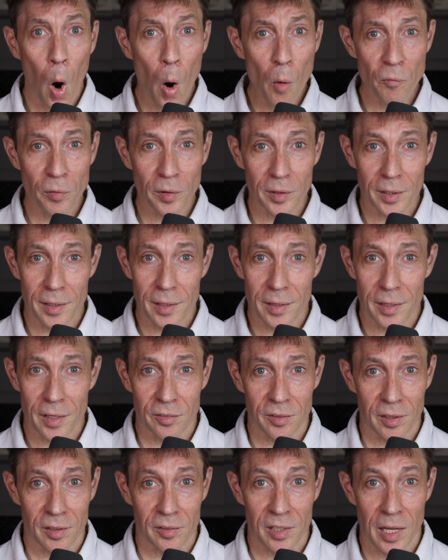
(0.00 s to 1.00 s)
Hopefully,
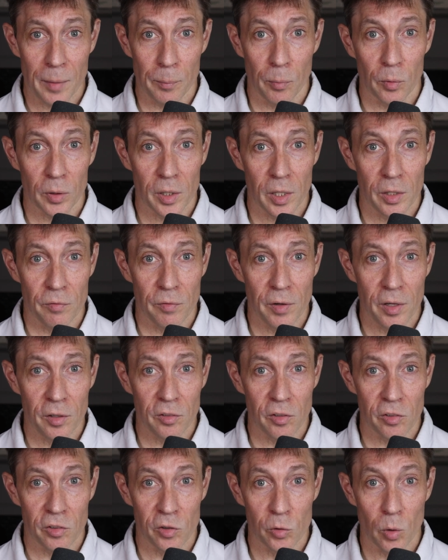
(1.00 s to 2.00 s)
this example
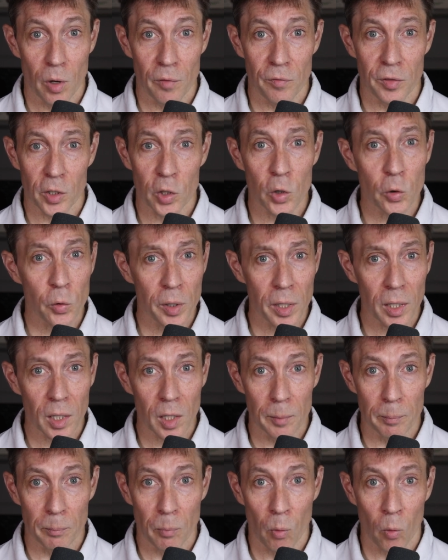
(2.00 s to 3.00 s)
convinces you of the
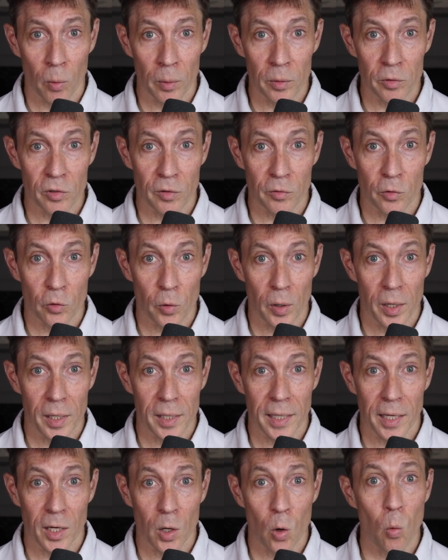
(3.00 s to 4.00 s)
critical importance of
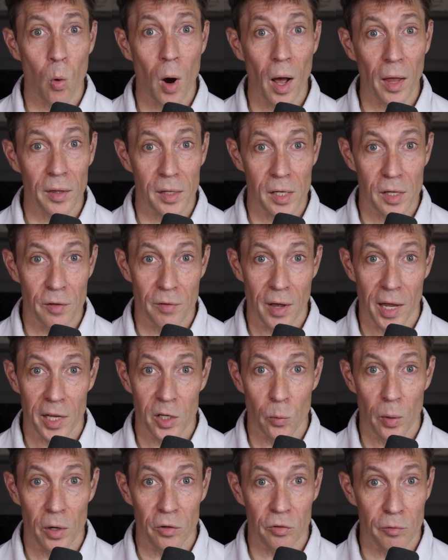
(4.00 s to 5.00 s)
creating a quality
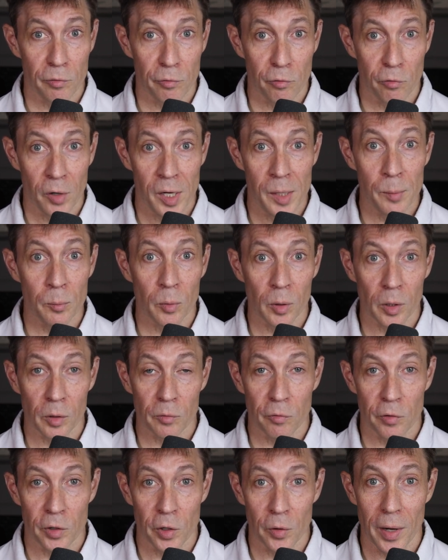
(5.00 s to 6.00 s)
evaluation
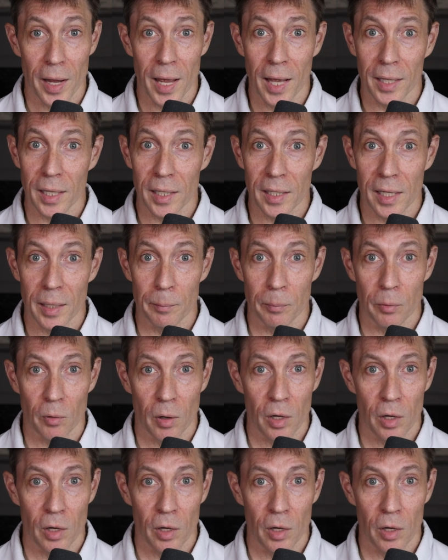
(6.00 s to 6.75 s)
framework for your LLM